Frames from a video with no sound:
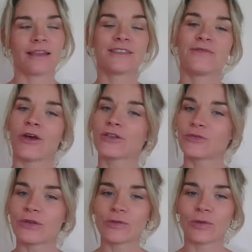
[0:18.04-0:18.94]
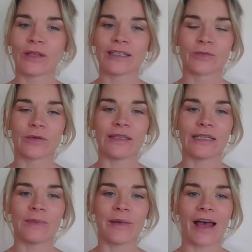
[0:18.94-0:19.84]
this first ritual is
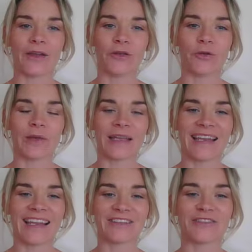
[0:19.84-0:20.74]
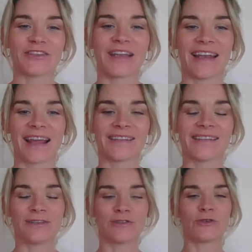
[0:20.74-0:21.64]
really about you beginning to
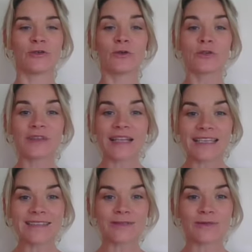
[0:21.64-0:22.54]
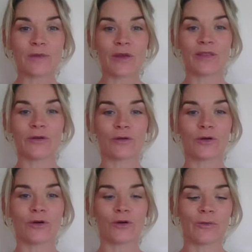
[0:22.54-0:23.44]
connect intuitively with
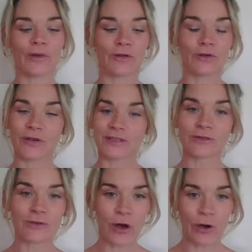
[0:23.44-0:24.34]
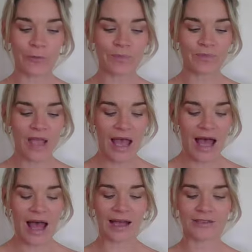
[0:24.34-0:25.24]
your crystal comb.
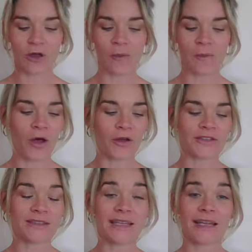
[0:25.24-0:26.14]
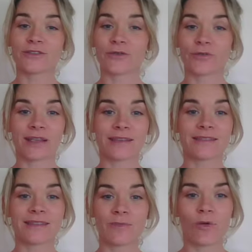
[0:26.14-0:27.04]
So I'm going to teach a really
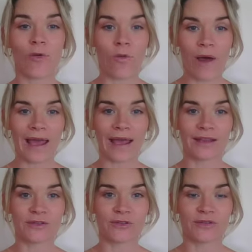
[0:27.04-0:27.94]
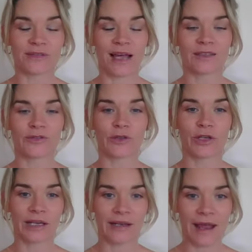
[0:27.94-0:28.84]
simple way to start to
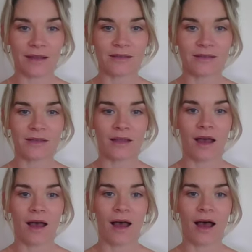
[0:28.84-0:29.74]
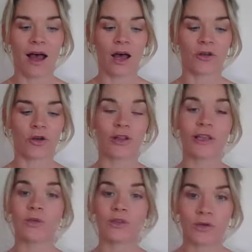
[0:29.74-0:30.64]
connect not
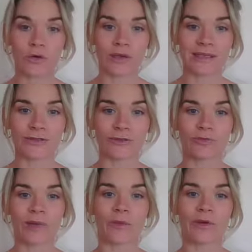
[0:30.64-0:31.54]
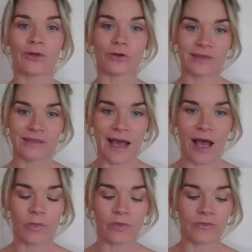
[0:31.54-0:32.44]
only with your crystal but with your
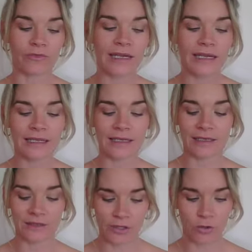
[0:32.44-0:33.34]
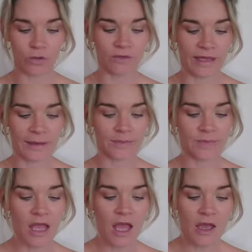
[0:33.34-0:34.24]
scalp really intuitively.
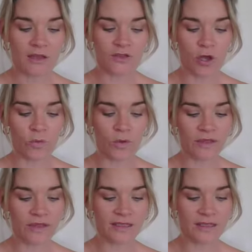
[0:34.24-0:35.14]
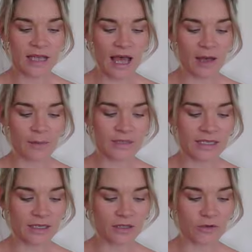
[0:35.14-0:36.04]
So with this
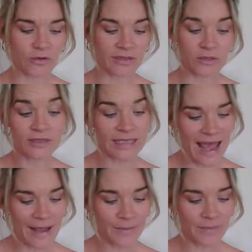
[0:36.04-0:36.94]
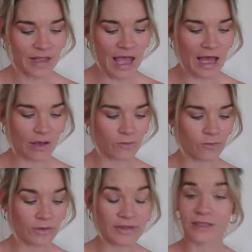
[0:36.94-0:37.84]
particular crystal today,
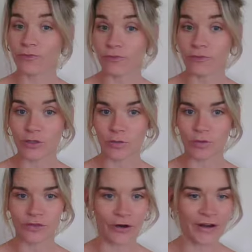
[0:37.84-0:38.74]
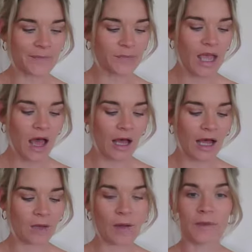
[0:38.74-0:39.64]
with this ritual, sorry,
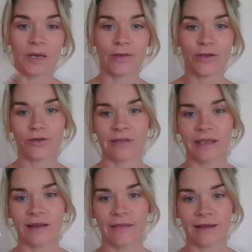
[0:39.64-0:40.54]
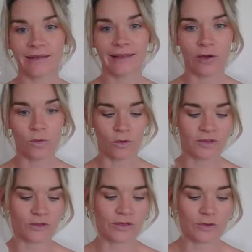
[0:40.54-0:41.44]
I'm going to be using the clear
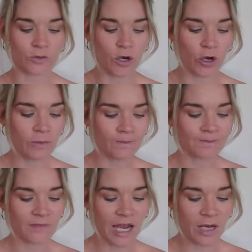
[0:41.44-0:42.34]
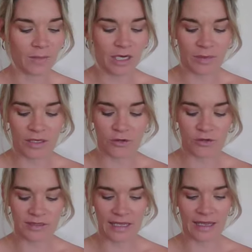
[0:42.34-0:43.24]
quartz crystal comb, and I'm going to be
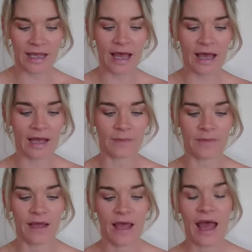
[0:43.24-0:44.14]
using a